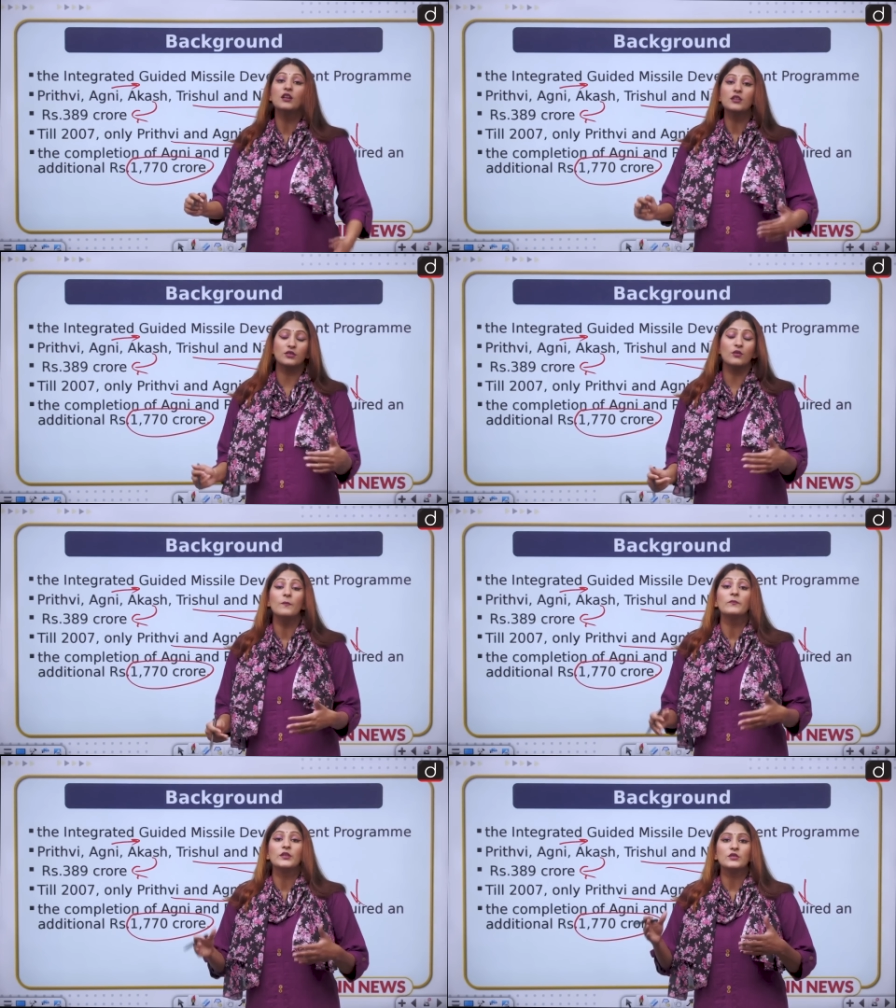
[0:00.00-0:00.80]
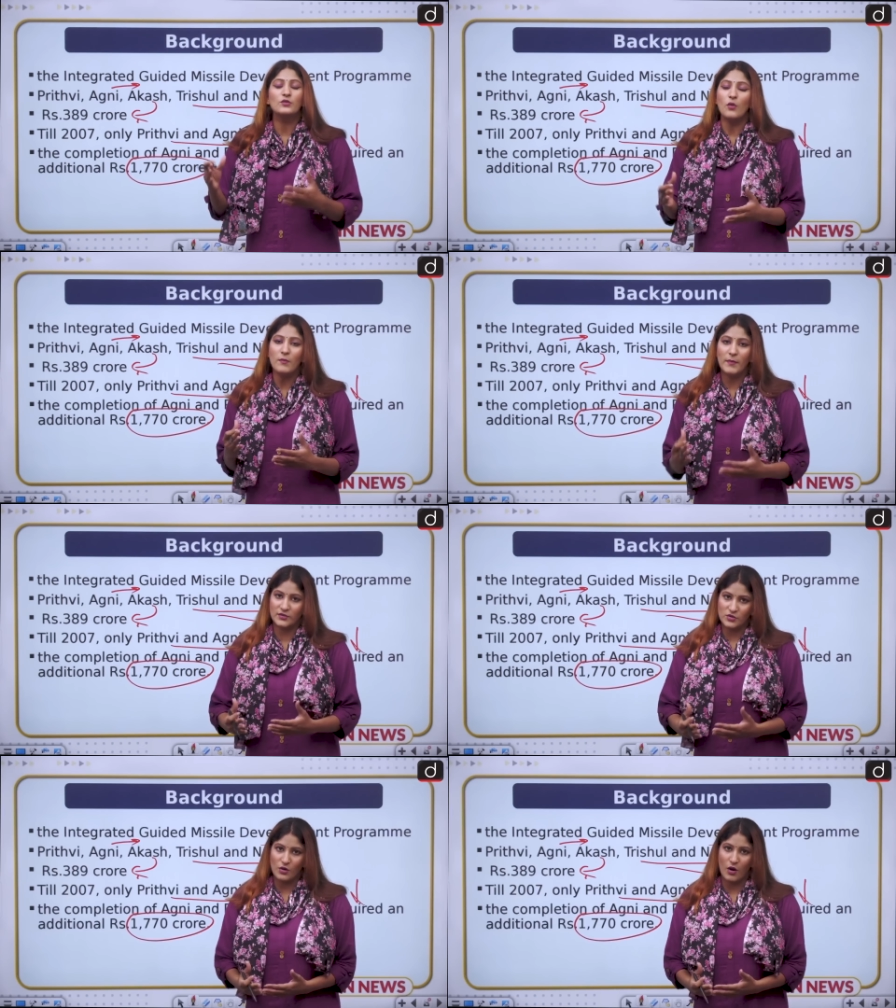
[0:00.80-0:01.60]
So, so
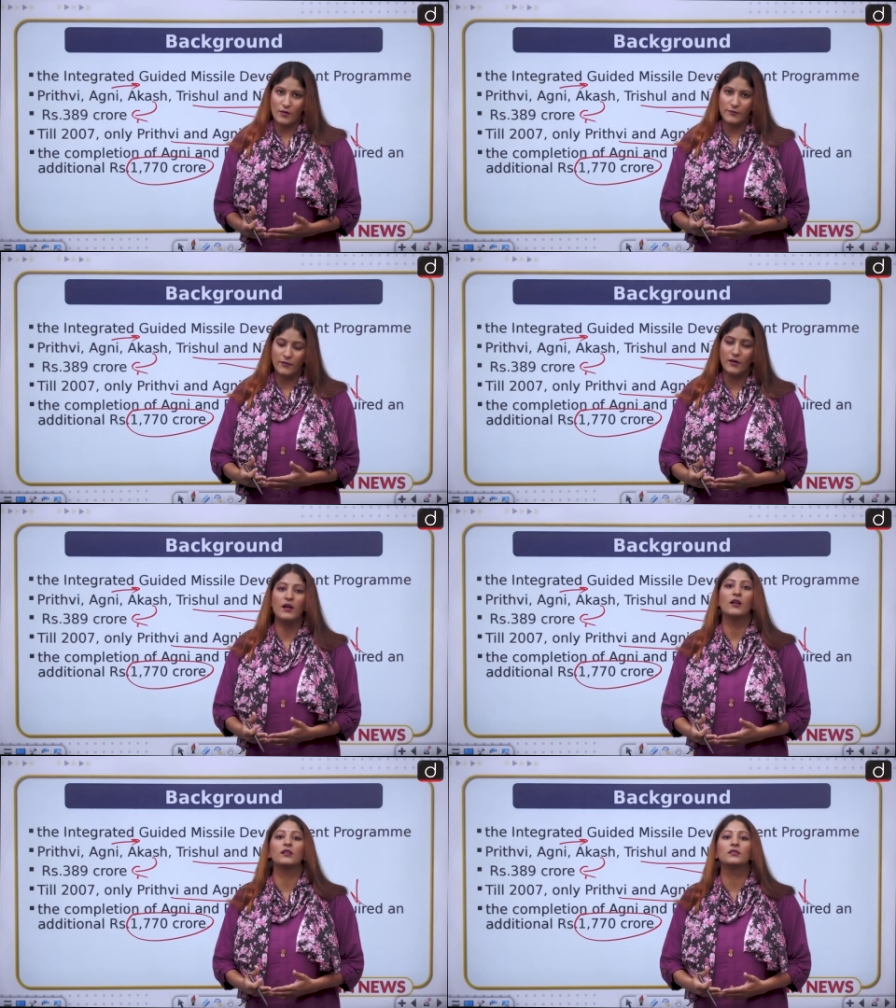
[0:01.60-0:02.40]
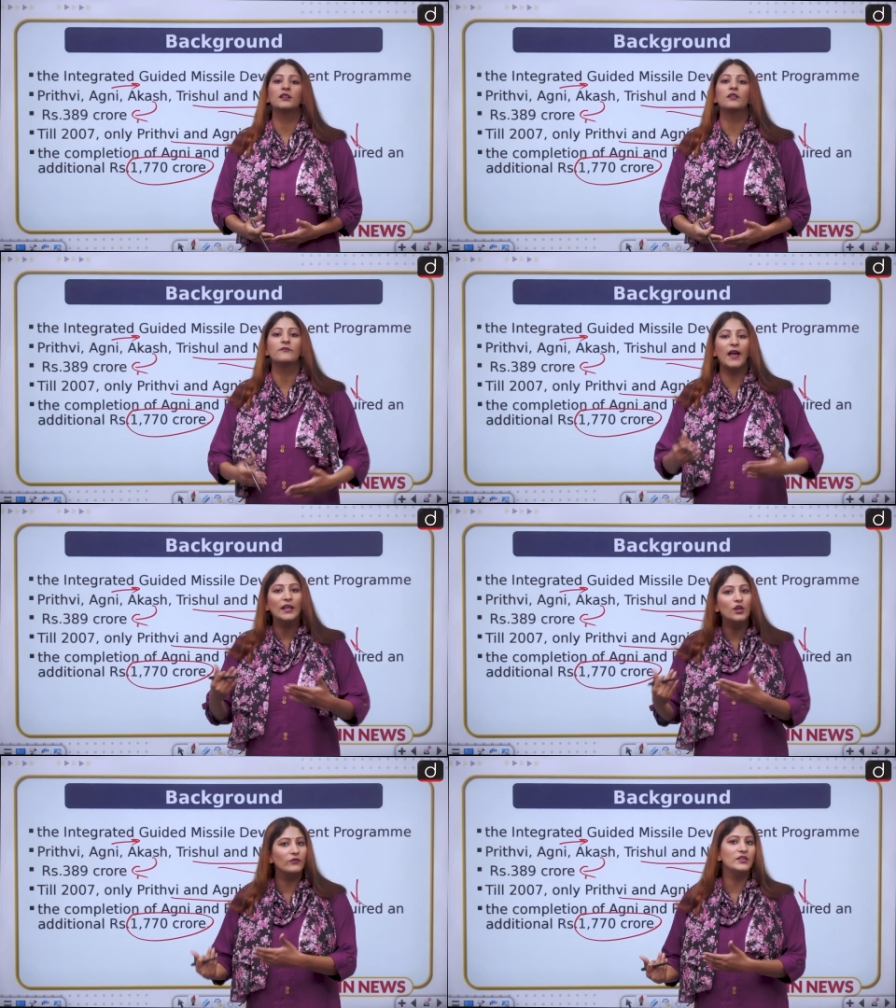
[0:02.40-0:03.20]
much of the
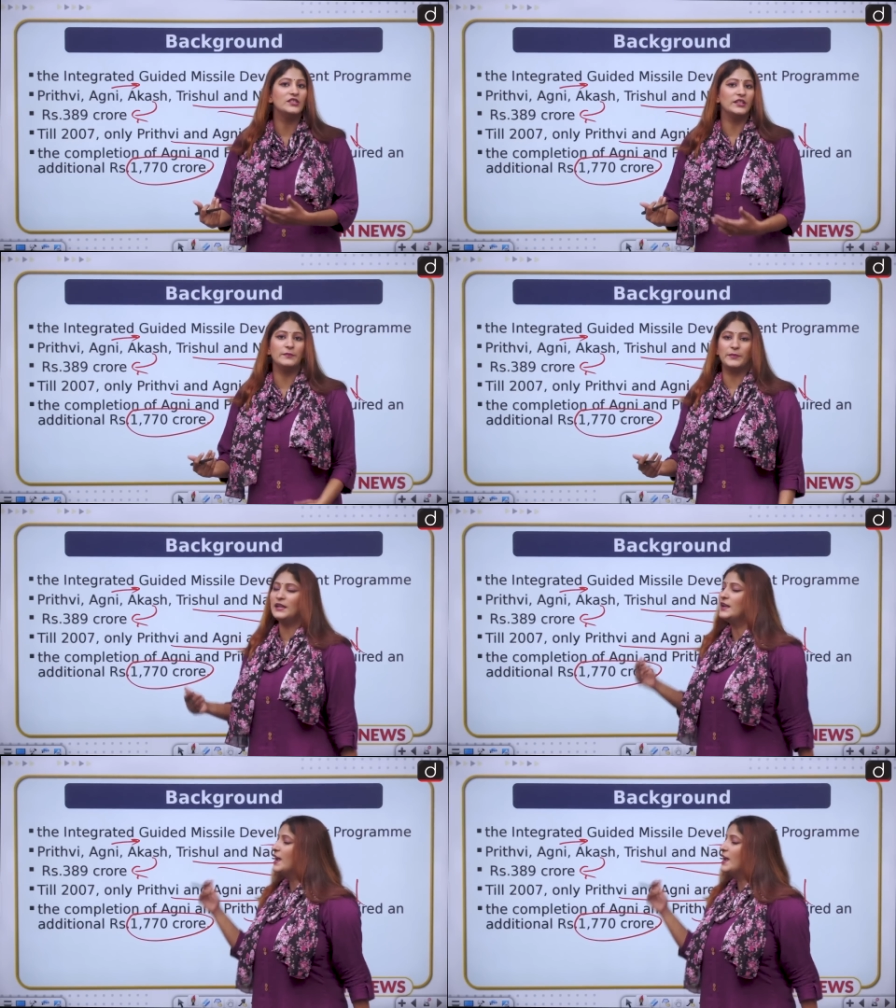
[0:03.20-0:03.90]
value of the GDP